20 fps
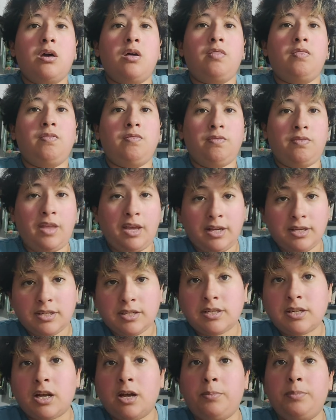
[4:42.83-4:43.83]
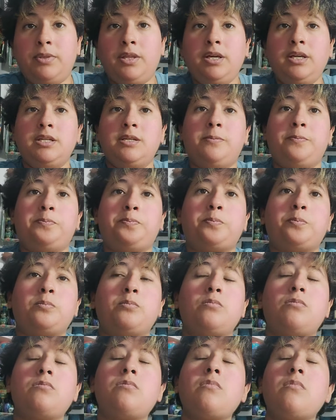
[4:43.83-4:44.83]
Next update.
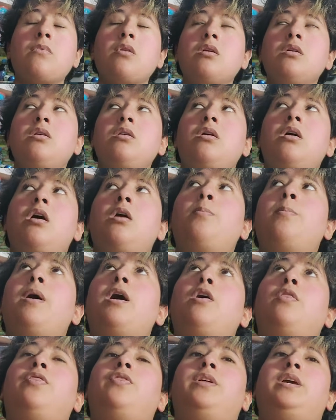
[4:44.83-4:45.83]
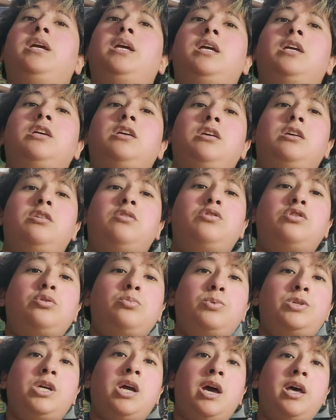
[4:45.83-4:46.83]
About the
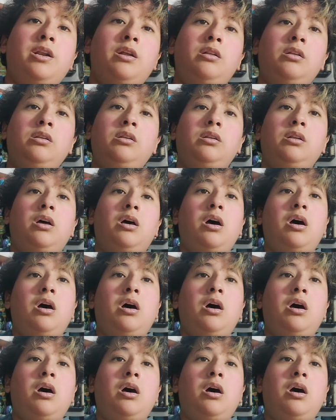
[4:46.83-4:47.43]
YouTube channel,